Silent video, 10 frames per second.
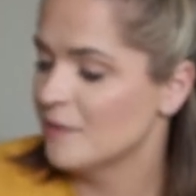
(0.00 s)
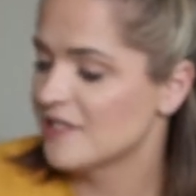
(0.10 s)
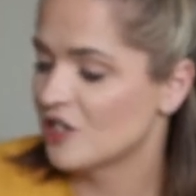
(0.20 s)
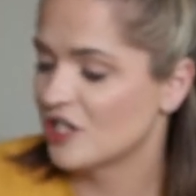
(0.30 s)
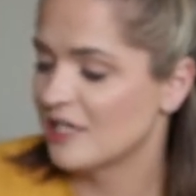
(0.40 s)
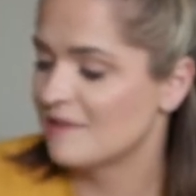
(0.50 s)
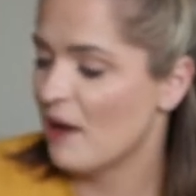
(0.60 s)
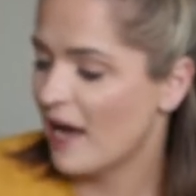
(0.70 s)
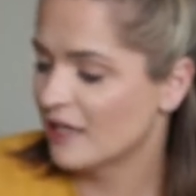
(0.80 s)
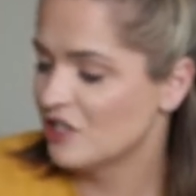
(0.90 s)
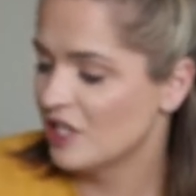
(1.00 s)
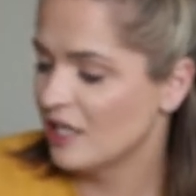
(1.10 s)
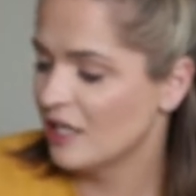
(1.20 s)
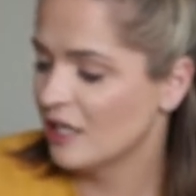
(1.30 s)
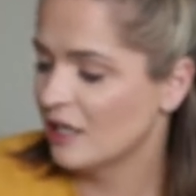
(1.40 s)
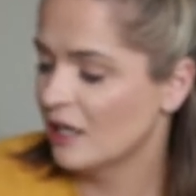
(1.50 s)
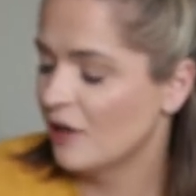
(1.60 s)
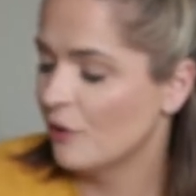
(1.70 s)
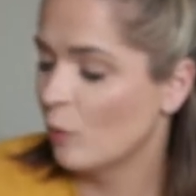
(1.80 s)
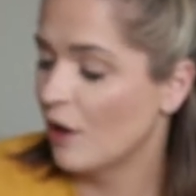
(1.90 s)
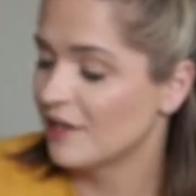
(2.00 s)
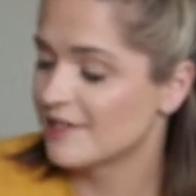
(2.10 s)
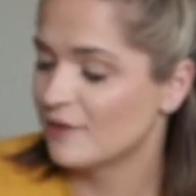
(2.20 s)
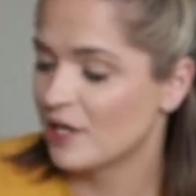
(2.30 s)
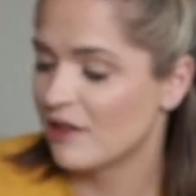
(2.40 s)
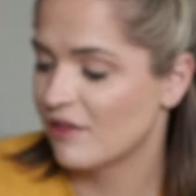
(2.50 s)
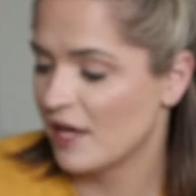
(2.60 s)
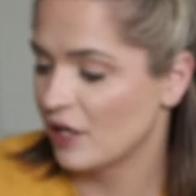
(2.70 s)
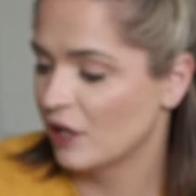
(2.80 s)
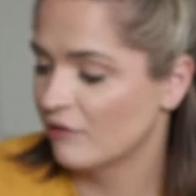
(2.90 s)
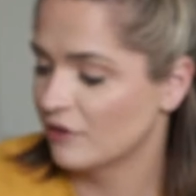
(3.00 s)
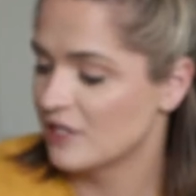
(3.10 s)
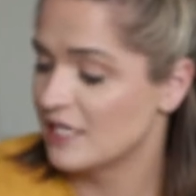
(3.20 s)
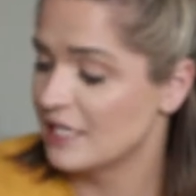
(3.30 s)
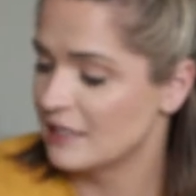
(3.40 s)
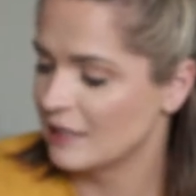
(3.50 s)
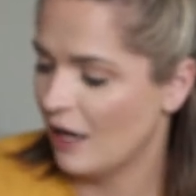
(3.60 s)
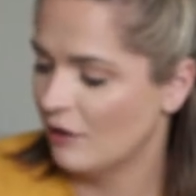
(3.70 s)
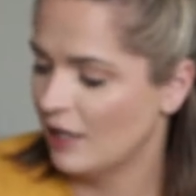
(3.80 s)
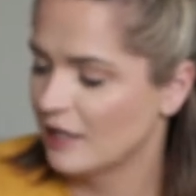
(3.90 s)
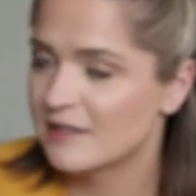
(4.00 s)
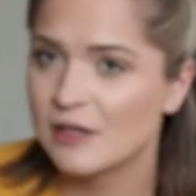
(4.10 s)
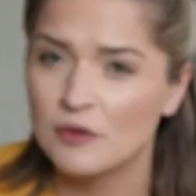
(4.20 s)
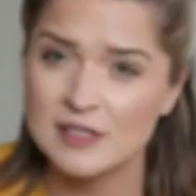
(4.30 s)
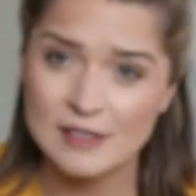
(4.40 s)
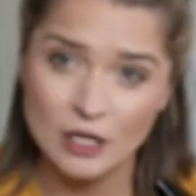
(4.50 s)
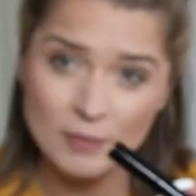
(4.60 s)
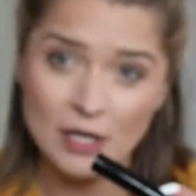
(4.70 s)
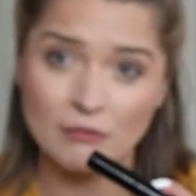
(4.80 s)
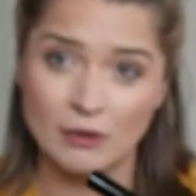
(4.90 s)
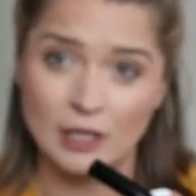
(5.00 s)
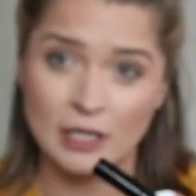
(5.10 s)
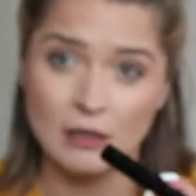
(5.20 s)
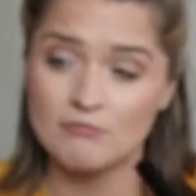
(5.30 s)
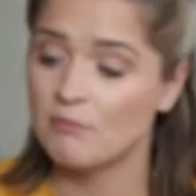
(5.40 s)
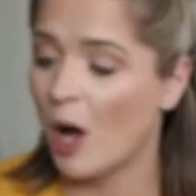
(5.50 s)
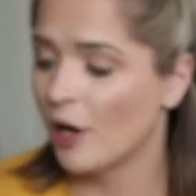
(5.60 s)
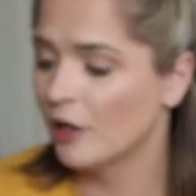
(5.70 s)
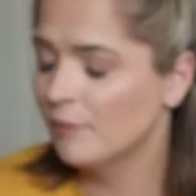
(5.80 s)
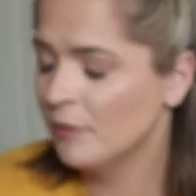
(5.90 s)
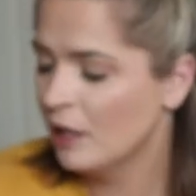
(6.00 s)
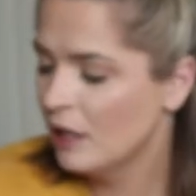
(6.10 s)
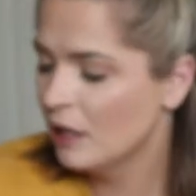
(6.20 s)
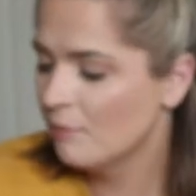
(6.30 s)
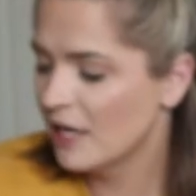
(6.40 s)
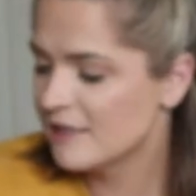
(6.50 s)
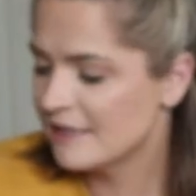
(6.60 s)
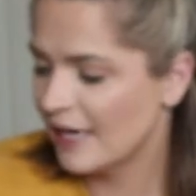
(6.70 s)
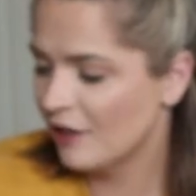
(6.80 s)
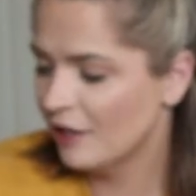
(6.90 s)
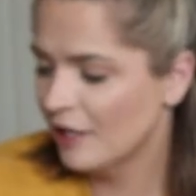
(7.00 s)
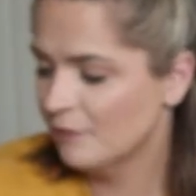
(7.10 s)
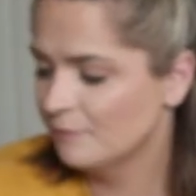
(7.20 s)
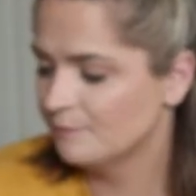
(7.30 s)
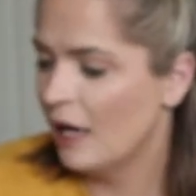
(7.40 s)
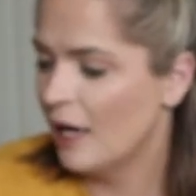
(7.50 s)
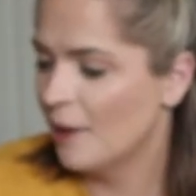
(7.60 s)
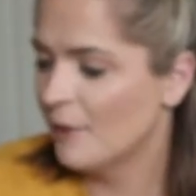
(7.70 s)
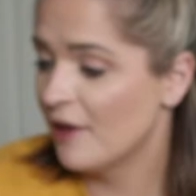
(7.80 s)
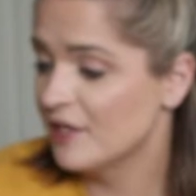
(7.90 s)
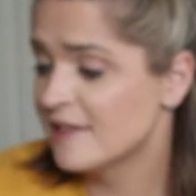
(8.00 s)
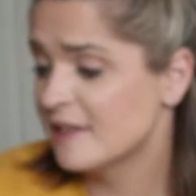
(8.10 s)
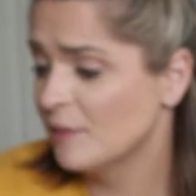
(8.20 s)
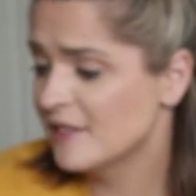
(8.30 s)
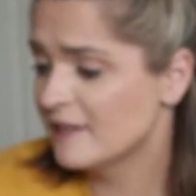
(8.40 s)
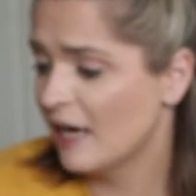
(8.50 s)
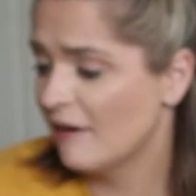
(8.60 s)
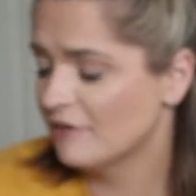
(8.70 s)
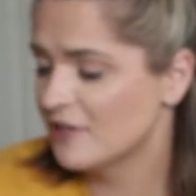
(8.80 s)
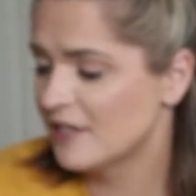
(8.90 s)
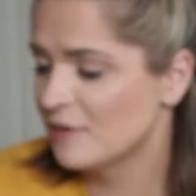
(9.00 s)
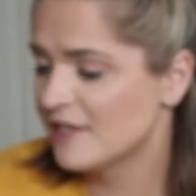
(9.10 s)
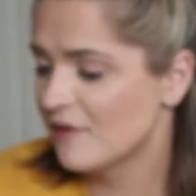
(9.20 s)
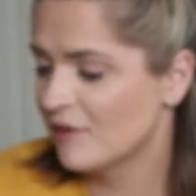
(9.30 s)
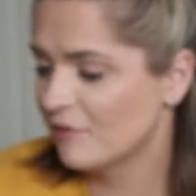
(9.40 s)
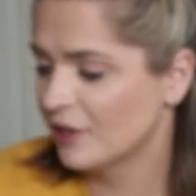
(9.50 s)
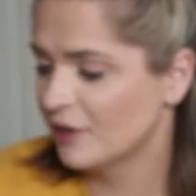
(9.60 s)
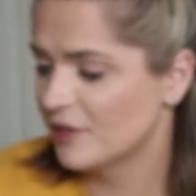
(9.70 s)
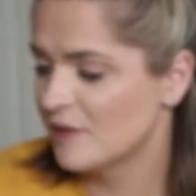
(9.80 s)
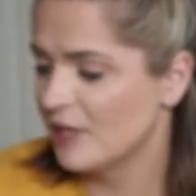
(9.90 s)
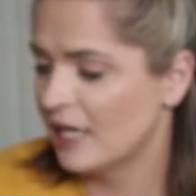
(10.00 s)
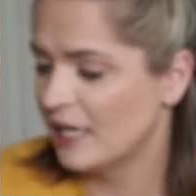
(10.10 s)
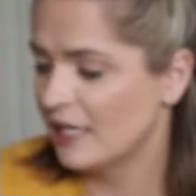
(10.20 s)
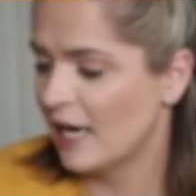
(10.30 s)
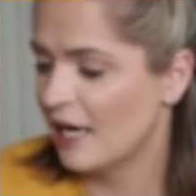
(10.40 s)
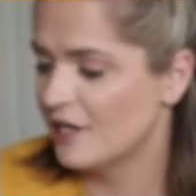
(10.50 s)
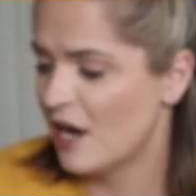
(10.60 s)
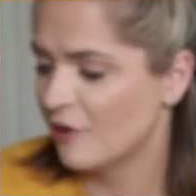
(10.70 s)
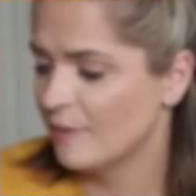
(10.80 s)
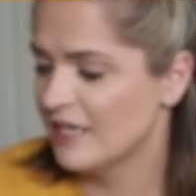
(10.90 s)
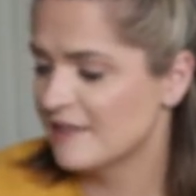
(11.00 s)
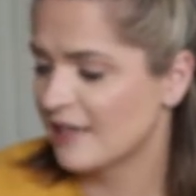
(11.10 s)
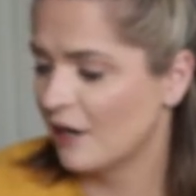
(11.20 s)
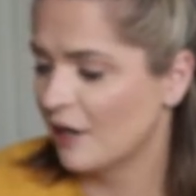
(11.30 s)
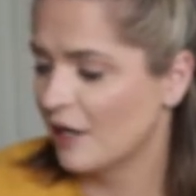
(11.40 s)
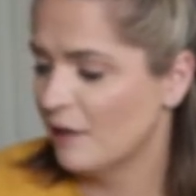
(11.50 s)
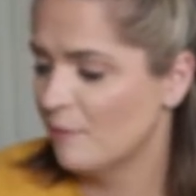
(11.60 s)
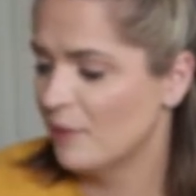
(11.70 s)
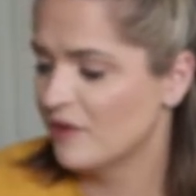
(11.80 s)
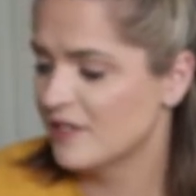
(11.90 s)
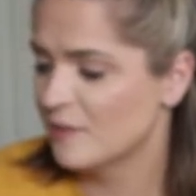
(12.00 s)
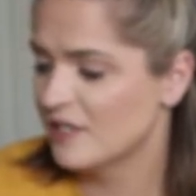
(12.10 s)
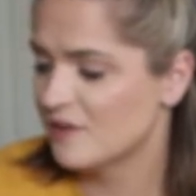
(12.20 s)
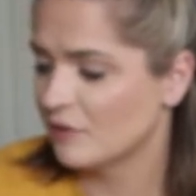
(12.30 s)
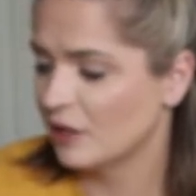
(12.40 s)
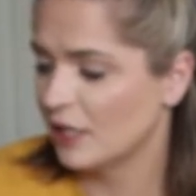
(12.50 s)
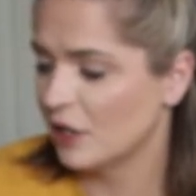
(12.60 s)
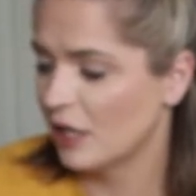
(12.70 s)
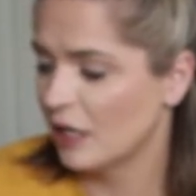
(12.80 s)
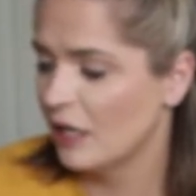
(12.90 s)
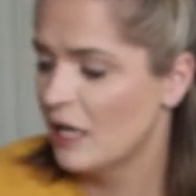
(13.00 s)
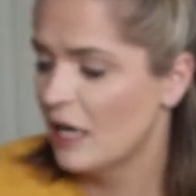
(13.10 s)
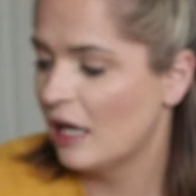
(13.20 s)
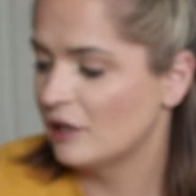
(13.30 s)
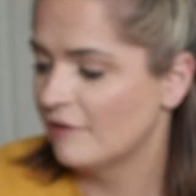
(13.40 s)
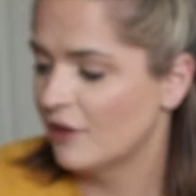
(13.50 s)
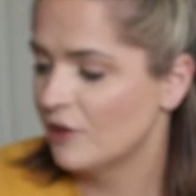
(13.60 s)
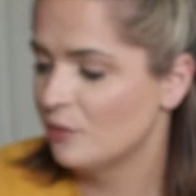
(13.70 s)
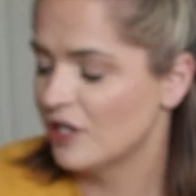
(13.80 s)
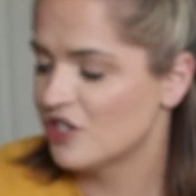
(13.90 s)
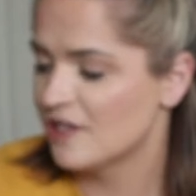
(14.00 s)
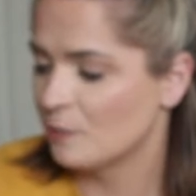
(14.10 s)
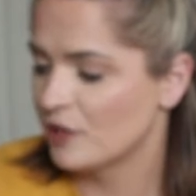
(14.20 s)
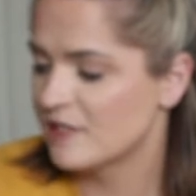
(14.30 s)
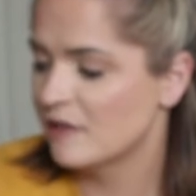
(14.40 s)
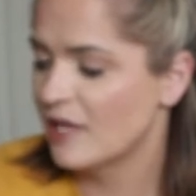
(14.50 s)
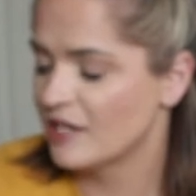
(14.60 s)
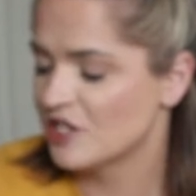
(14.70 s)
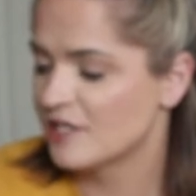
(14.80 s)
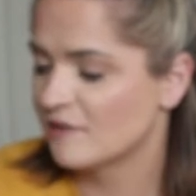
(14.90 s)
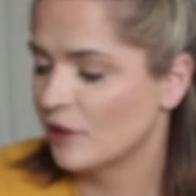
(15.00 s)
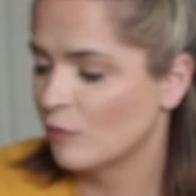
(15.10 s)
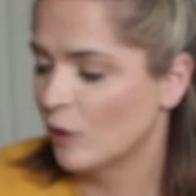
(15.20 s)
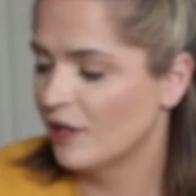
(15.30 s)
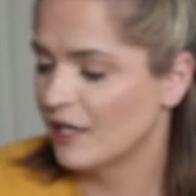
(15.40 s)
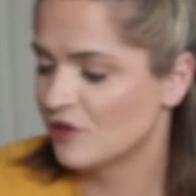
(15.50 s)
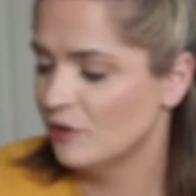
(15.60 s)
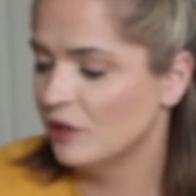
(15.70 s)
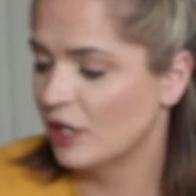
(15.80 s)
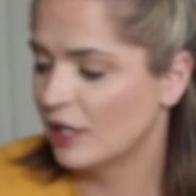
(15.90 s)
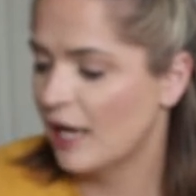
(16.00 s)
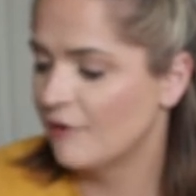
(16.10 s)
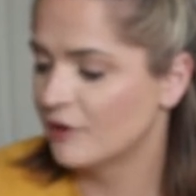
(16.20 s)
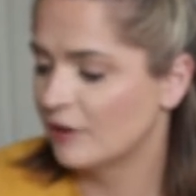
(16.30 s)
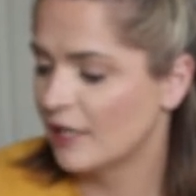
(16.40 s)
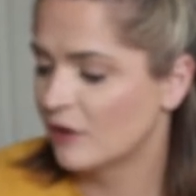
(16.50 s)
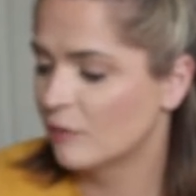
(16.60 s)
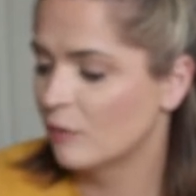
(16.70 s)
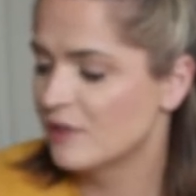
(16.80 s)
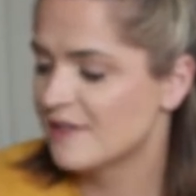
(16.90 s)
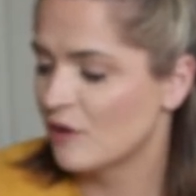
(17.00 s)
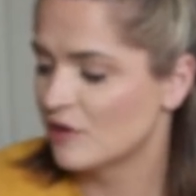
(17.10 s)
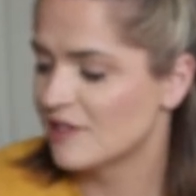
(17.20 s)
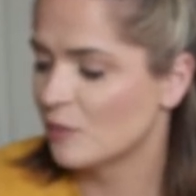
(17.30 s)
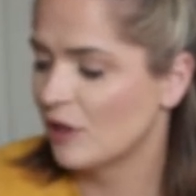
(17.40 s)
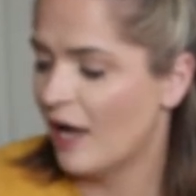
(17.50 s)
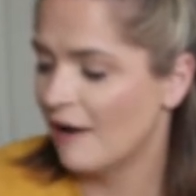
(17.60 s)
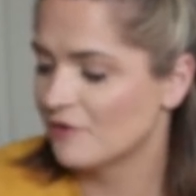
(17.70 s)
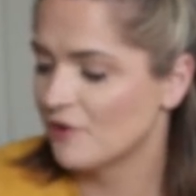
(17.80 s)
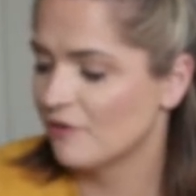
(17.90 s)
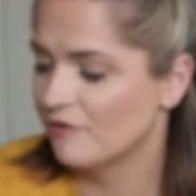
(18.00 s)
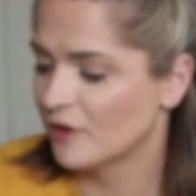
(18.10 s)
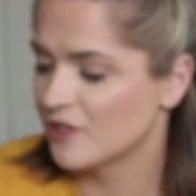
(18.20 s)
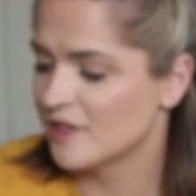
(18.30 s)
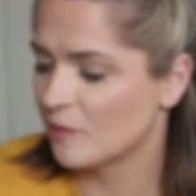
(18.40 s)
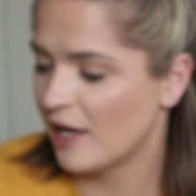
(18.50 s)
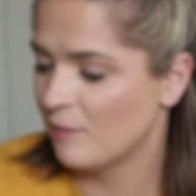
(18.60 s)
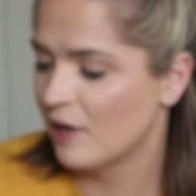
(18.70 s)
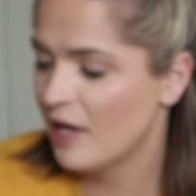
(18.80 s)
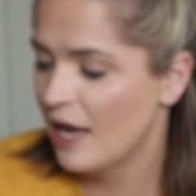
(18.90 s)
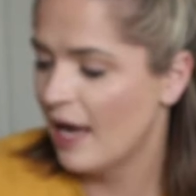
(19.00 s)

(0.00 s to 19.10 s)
Such nice packaging. The wand is very thin, good for detailing. So this could be a really good bottom mascara. And then someone said, at first I wasn't thrilled to be getting yet another mascara, but this one is really good. I love how the brush separates the lashes for a more natural look, and the length was noticeable after the first swipe.